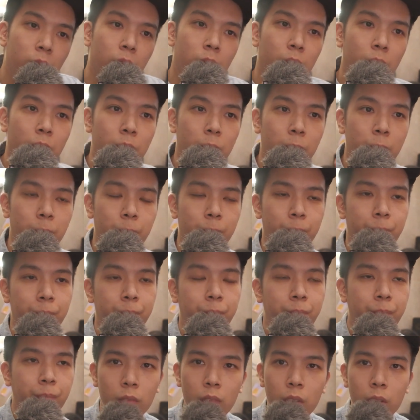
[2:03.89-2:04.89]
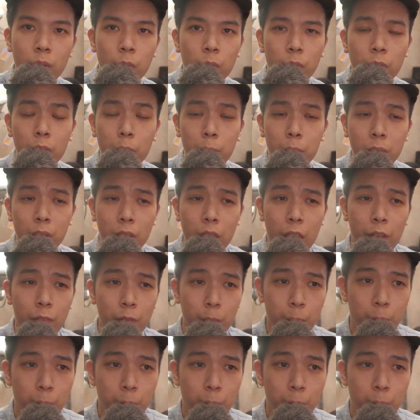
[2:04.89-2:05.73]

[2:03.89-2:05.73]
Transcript: It was almost half the